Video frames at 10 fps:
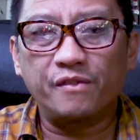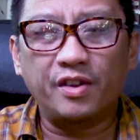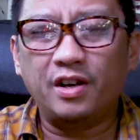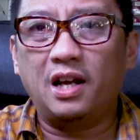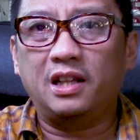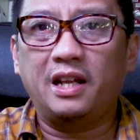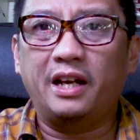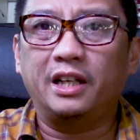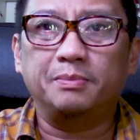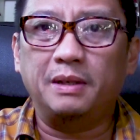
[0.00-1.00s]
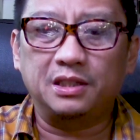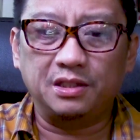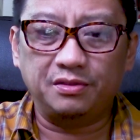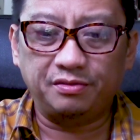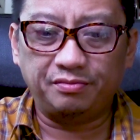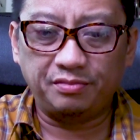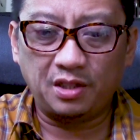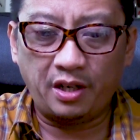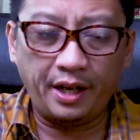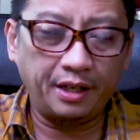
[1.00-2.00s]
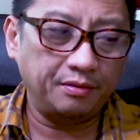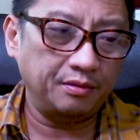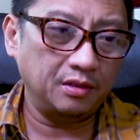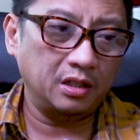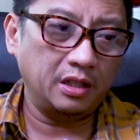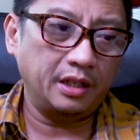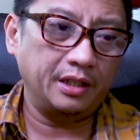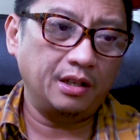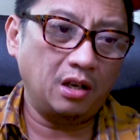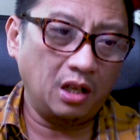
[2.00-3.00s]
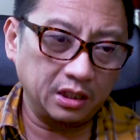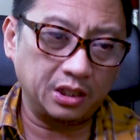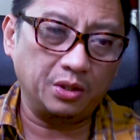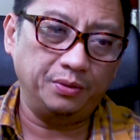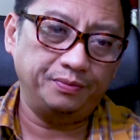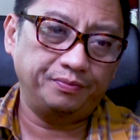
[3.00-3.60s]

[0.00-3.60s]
they're not that expensive. All right. Also,